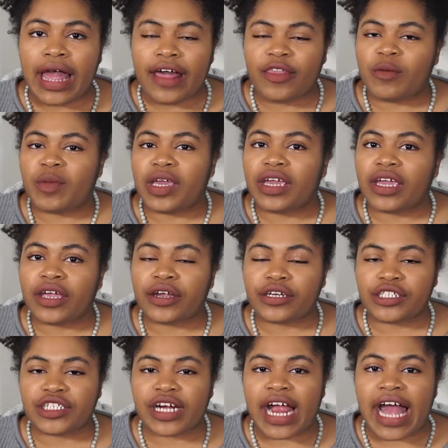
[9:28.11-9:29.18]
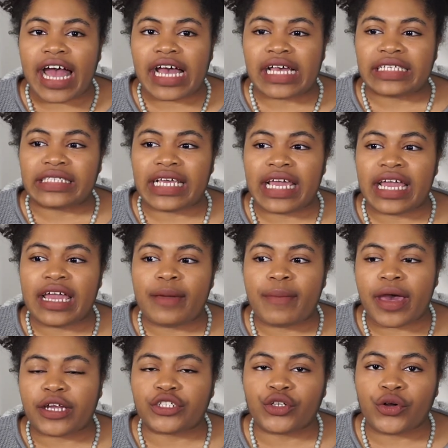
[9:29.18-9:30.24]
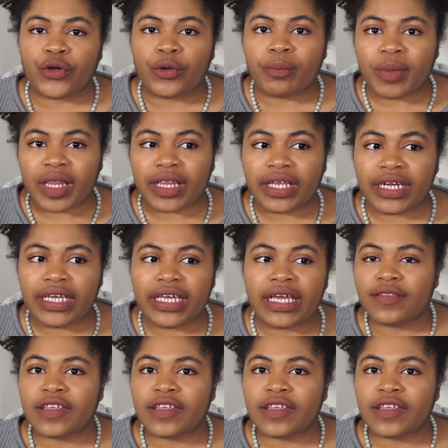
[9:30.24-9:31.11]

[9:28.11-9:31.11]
The main character has a magical ability.